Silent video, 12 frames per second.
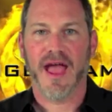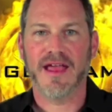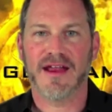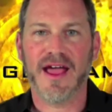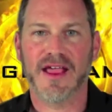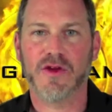
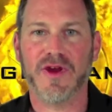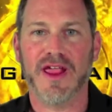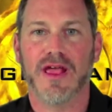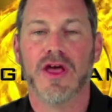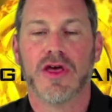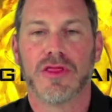And I
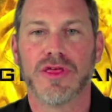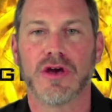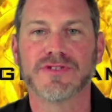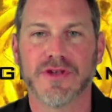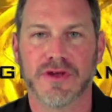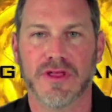agree,
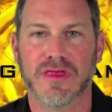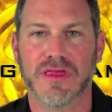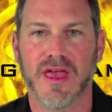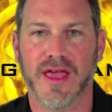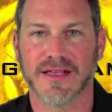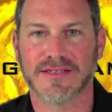those are good
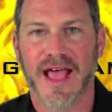things.